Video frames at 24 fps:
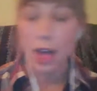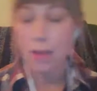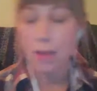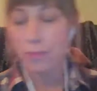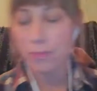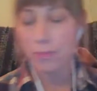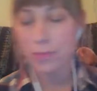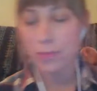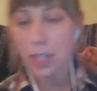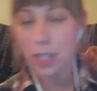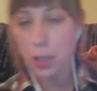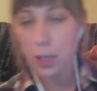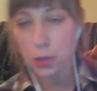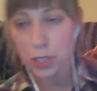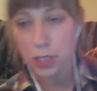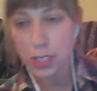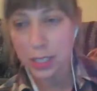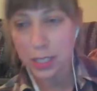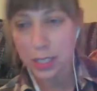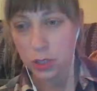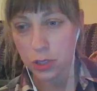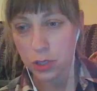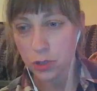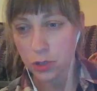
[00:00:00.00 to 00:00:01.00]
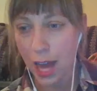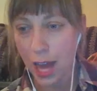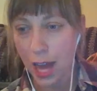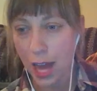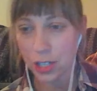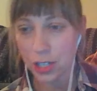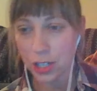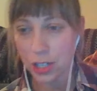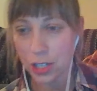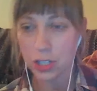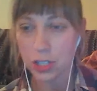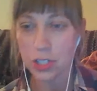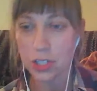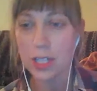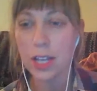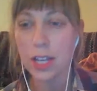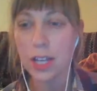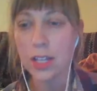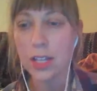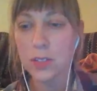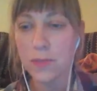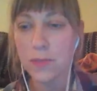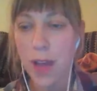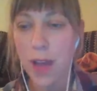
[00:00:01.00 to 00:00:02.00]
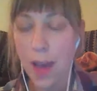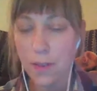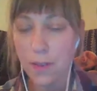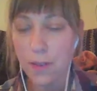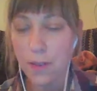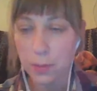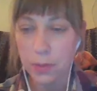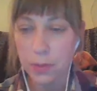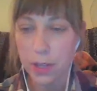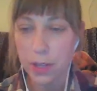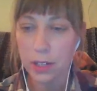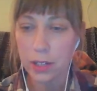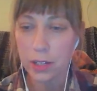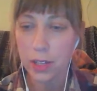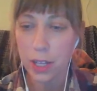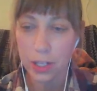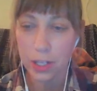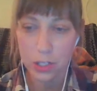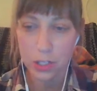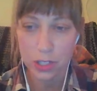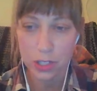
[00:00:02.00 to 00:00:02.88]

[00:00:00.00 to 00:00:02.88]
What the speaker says: a strategist. She's like a survivor player. Like she's